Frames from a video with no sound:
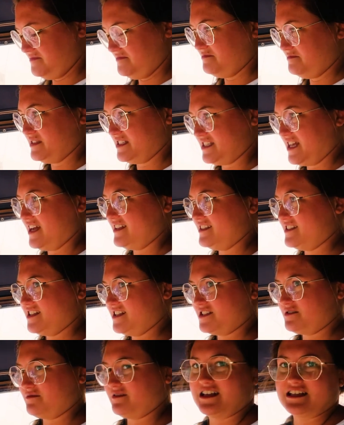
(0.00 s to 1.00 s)
besides
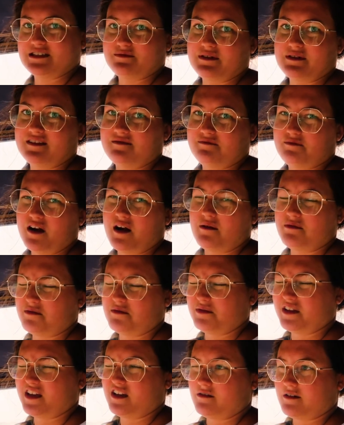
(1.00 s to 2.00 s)
this one has been
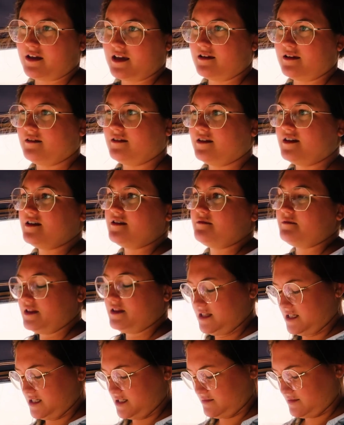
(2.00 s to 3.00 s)
probably okay.
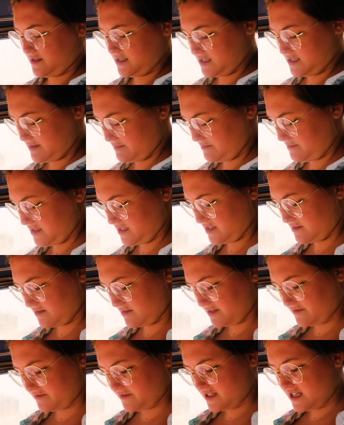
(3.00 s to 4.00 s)
This one is
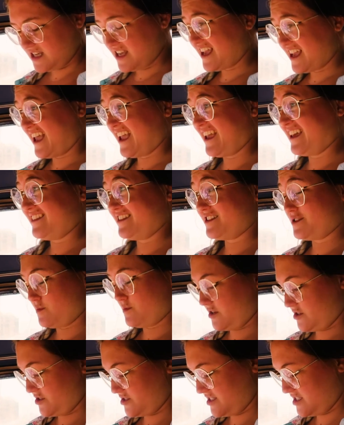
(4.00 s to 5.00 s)
rough. And this
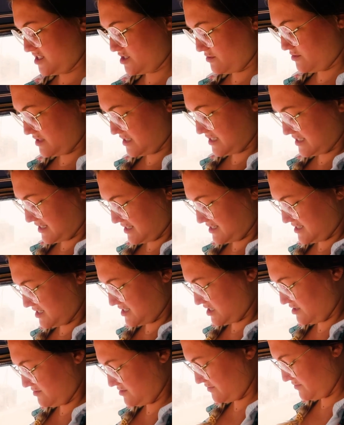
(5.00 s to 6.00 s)
water is so disgusting,
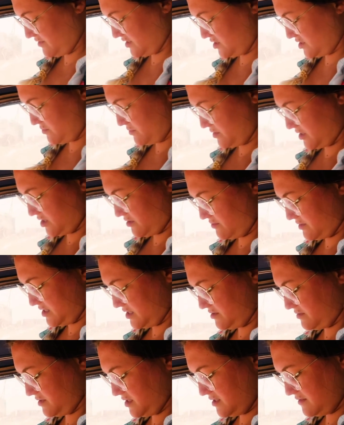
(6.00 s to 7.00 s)
you definitely don't want to go
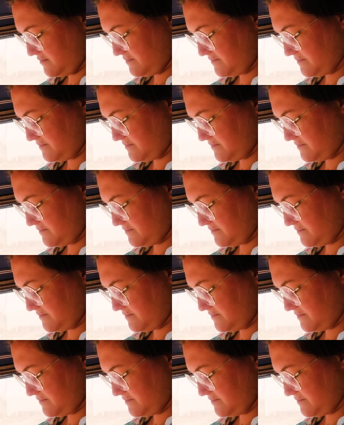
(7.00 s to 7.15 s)
into it.